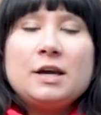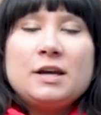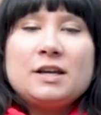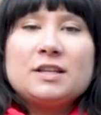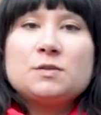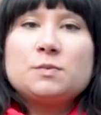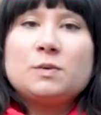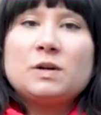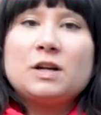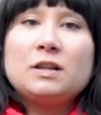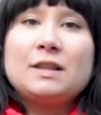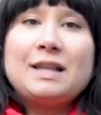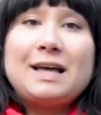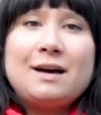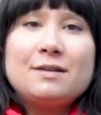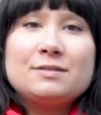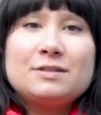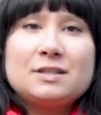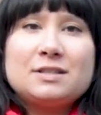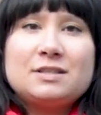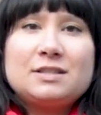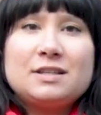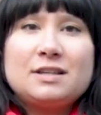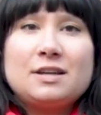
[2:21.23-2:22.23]
It's what
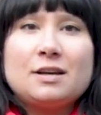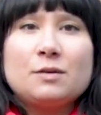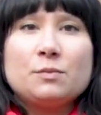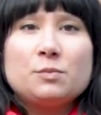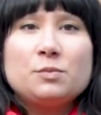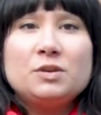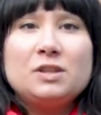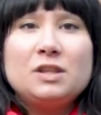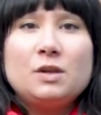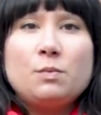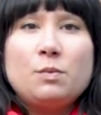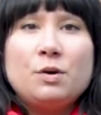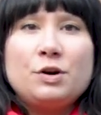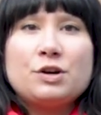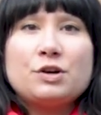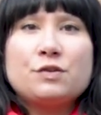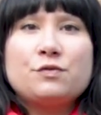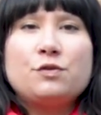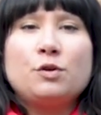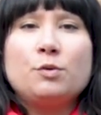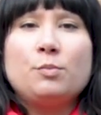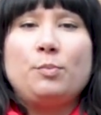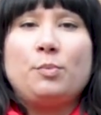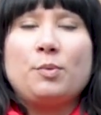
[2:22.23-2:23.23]
allows us to get really
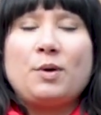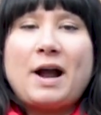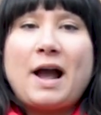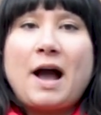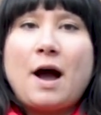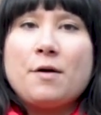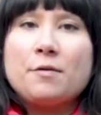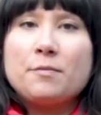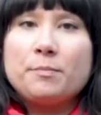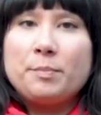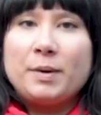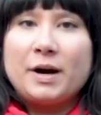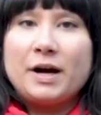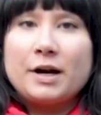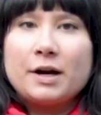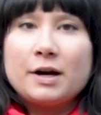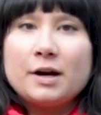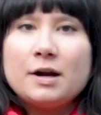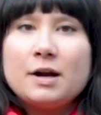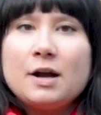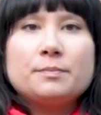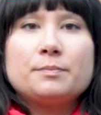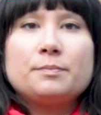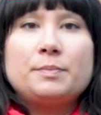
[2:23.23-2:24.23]
wonderful brown
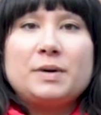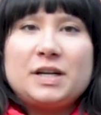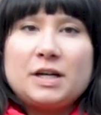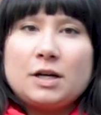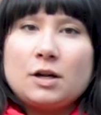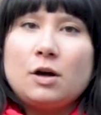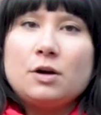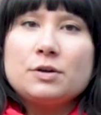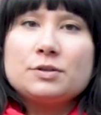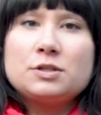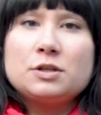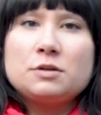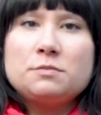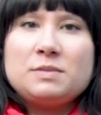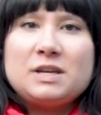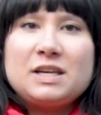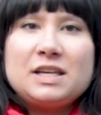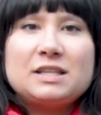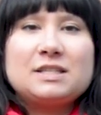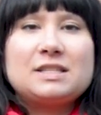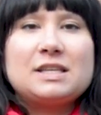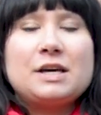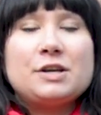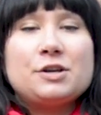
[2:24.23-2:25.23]
butter, but it also
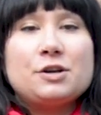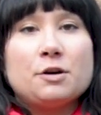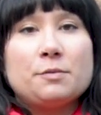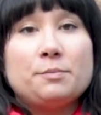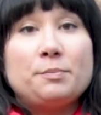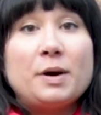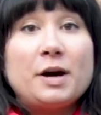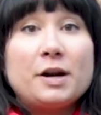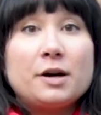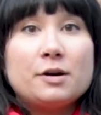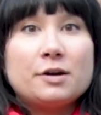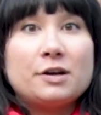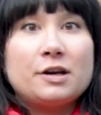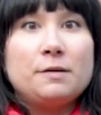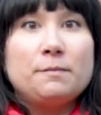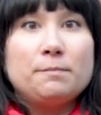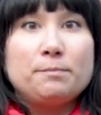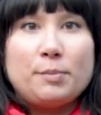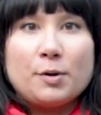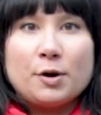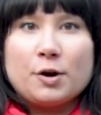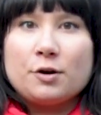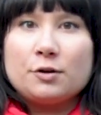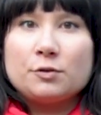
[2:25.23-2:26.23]
means that your butter can
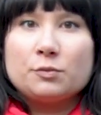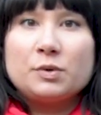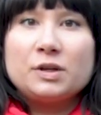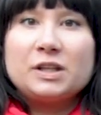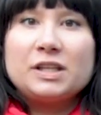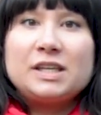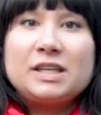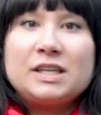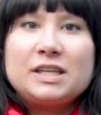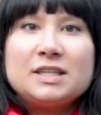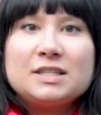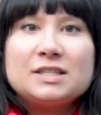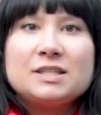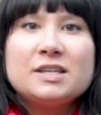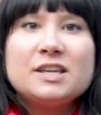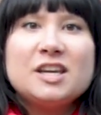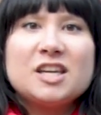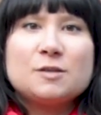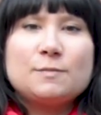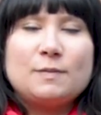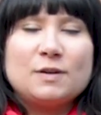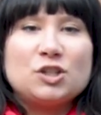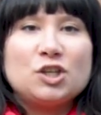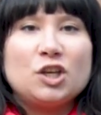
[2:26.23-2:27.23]
burn really
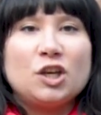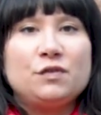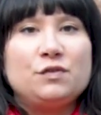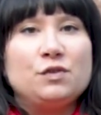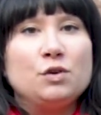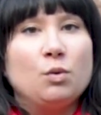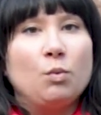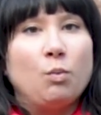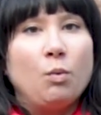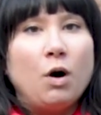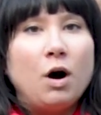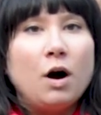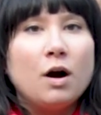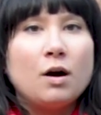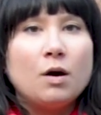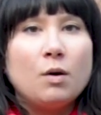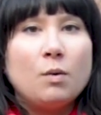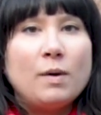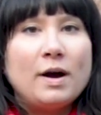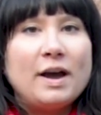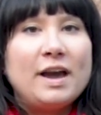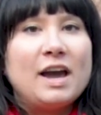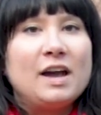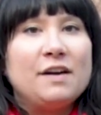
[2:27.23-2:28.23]
easily, especially if you walk
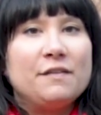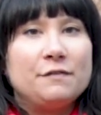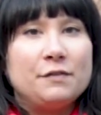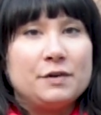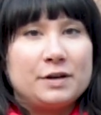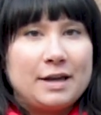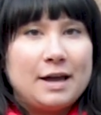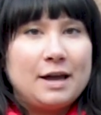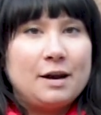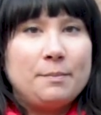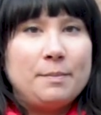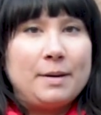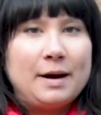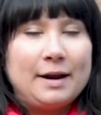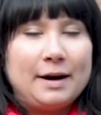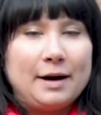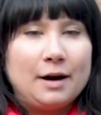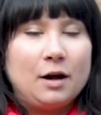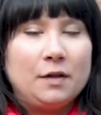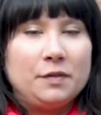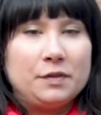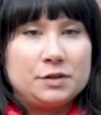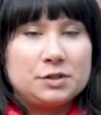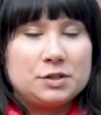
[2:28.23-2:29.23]
away and forget about
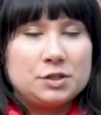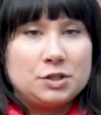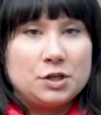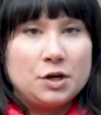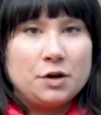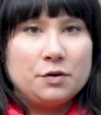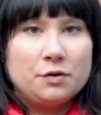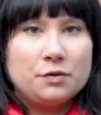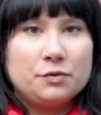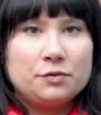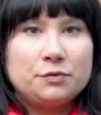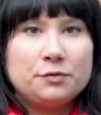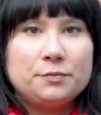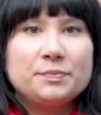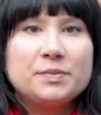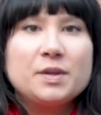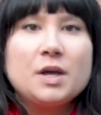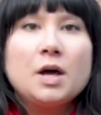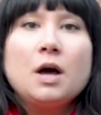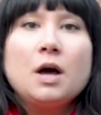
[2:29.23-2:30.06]
it on the stove.